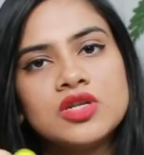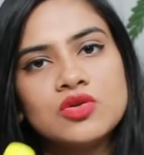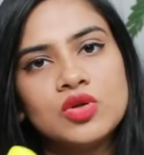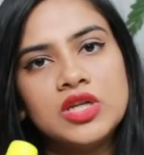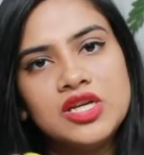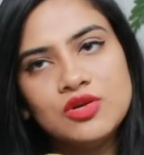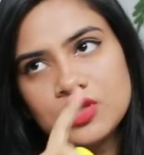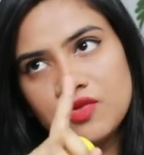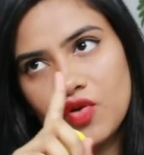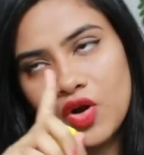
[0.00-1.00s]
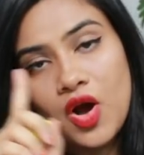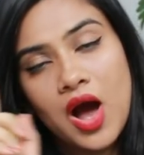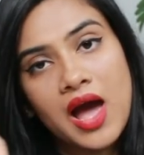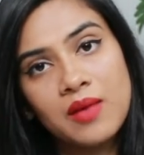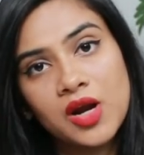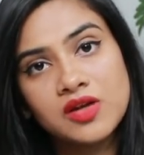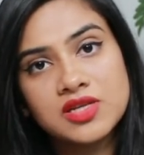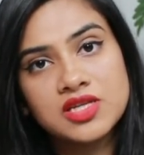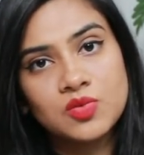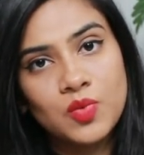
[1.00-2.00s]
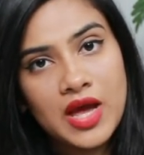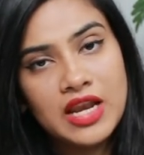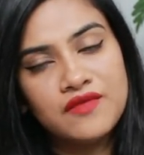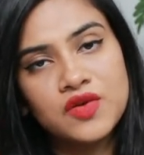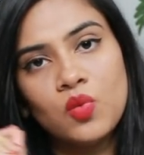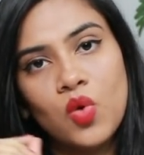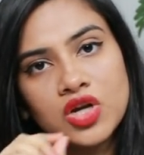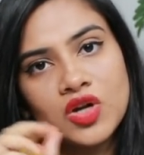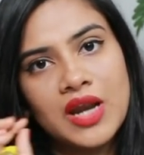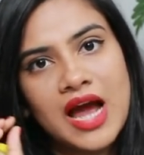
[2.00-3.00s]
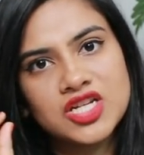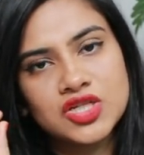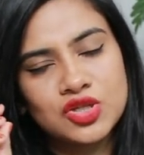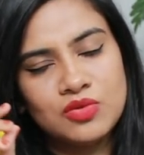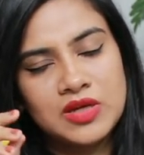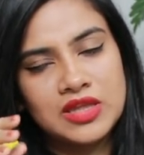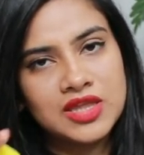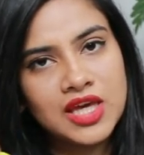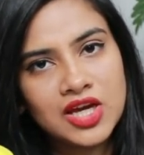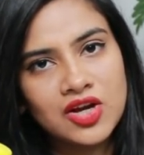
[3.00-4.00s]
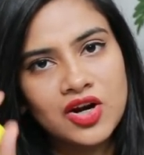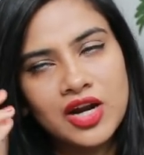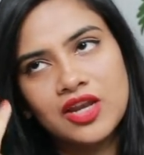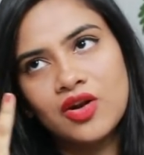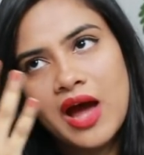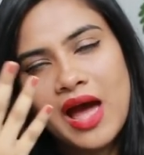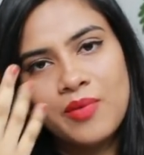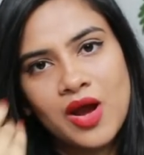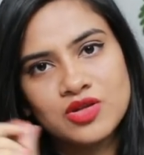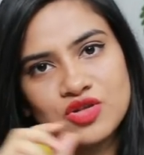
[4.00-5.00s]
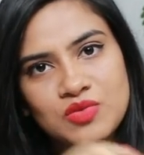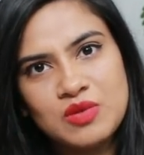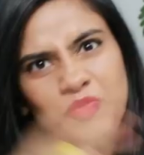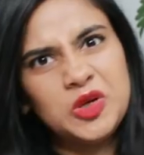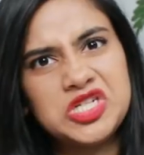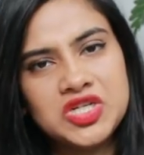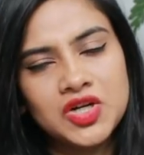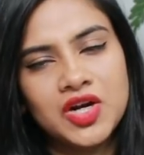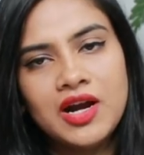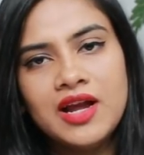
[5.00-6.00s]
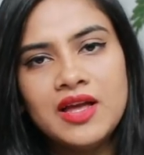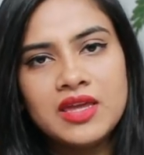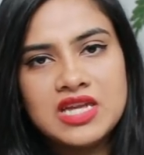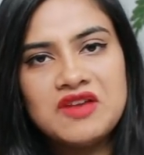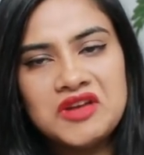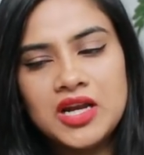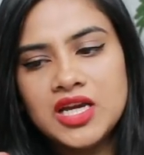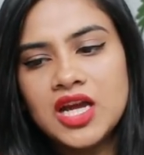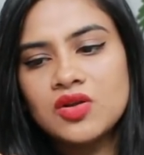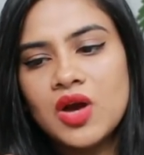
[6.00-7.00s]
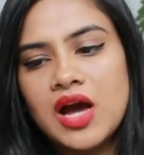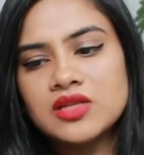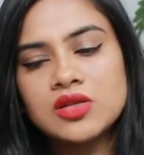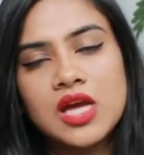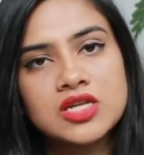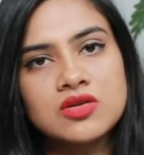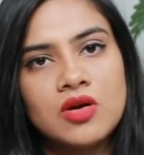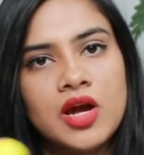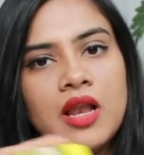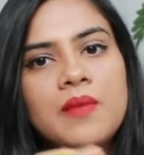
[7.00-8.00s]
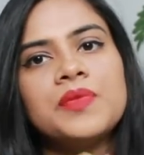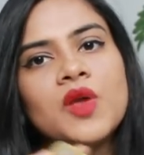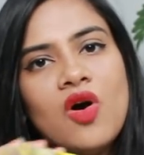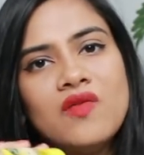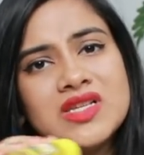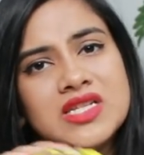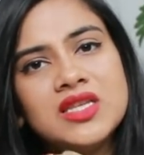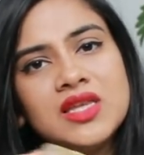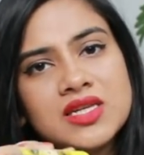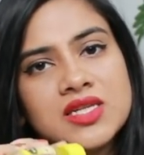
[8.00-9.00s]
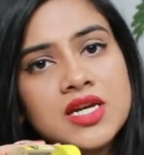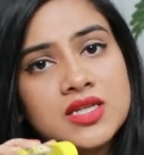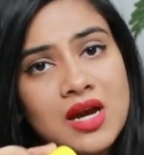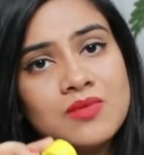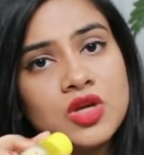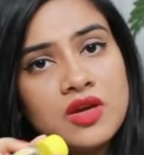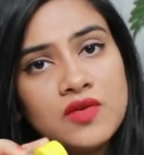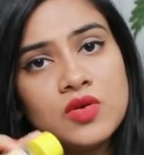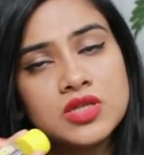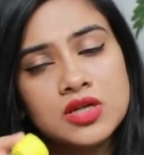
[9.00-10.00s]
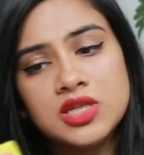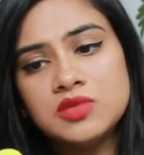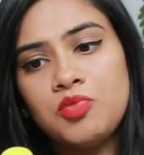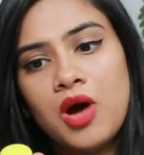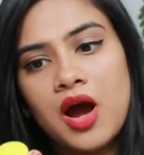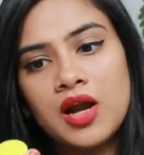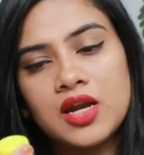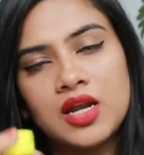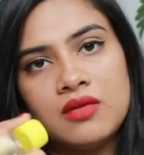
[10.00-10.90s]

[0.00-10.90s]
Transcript: can totally use it for your eyebrows as well. If you want your lashes to be thicker and your eyebrows to be bushier, definitely get your hands on castor oil. Obviously, things take time to give you results, but